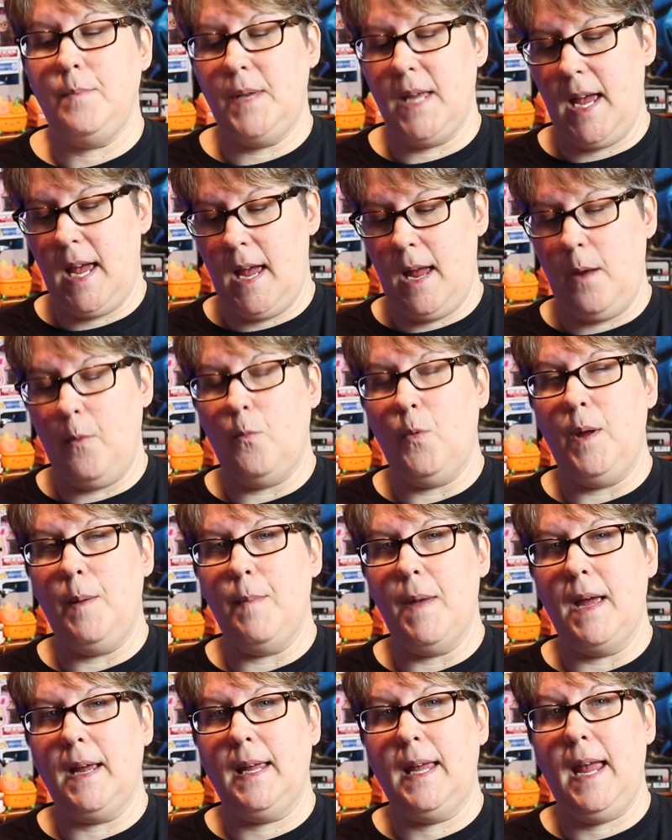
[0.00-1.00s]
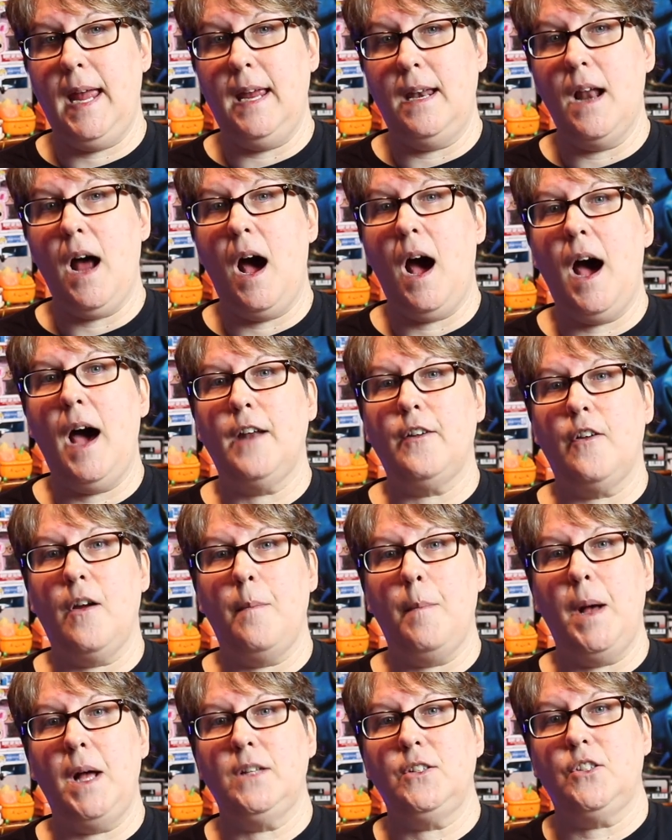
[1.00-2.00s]
day we met Kane Hodder
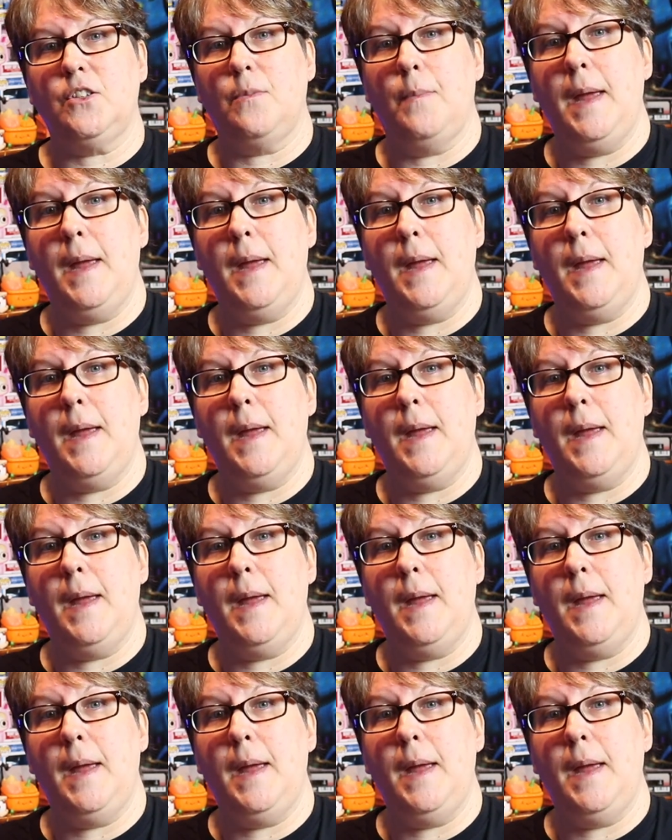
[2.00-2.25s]
at Monster